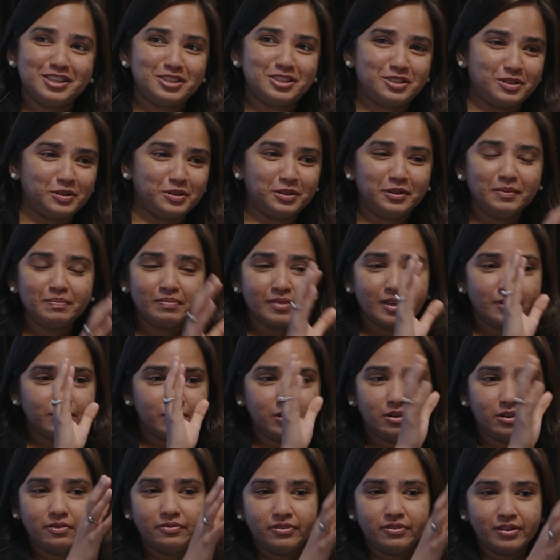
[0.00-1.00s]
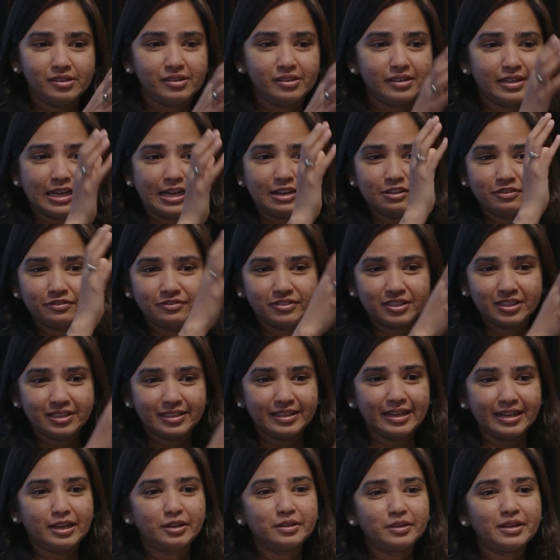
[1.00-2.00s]
So go fiddle around,
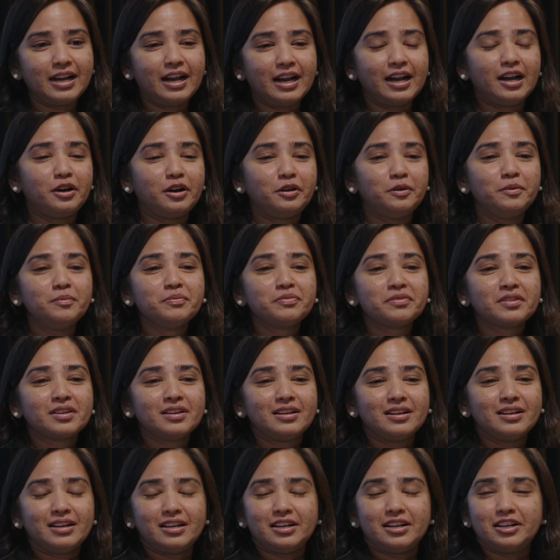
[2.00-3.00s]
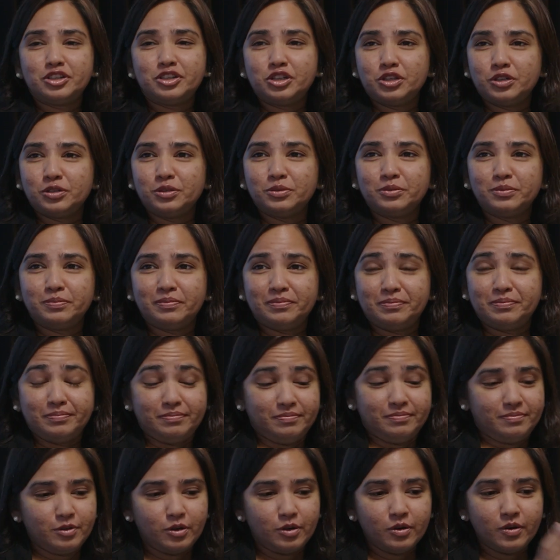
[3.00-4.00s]
figure out how uh, to
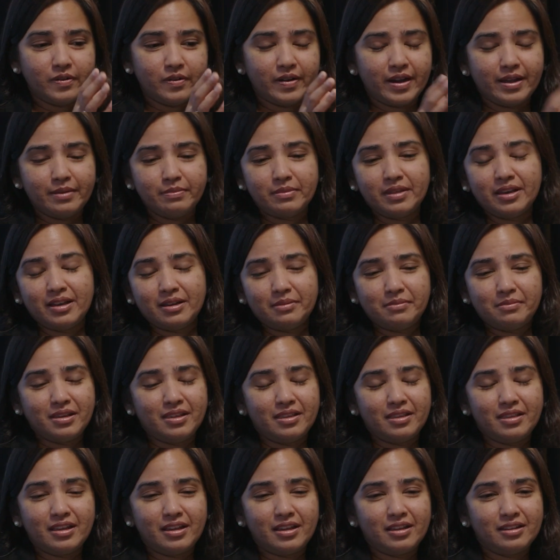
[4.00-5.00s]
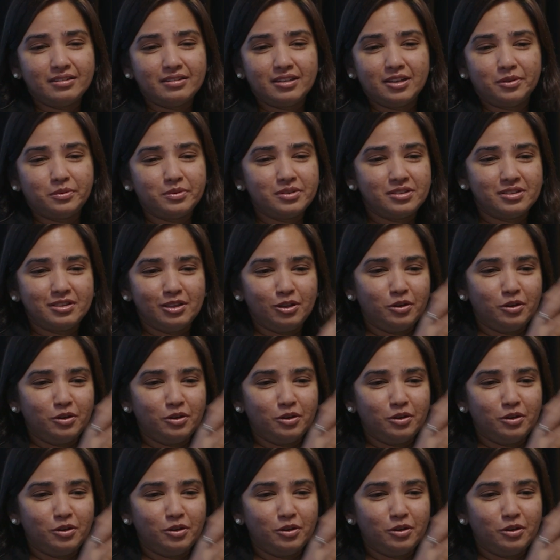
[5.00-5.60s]
program them, and then there was